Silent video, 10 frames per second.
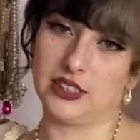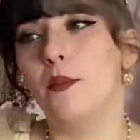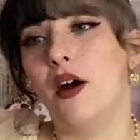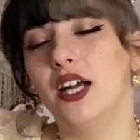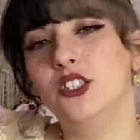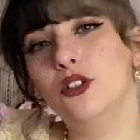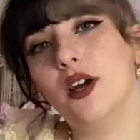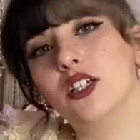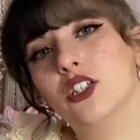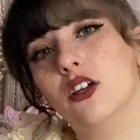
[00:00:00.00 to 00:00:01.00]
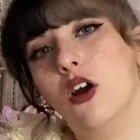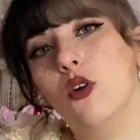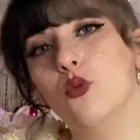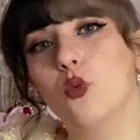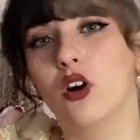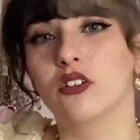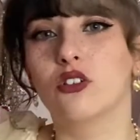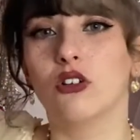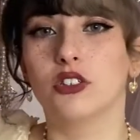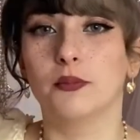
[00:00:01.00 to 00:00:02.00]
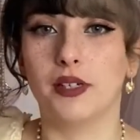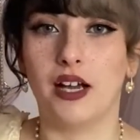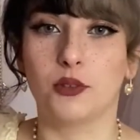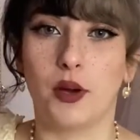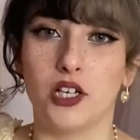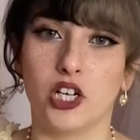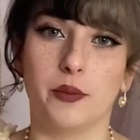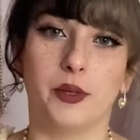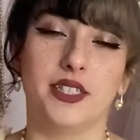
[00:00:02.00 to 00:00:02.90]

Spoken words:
I do actually own one cotton blouse by Angelic Pretty,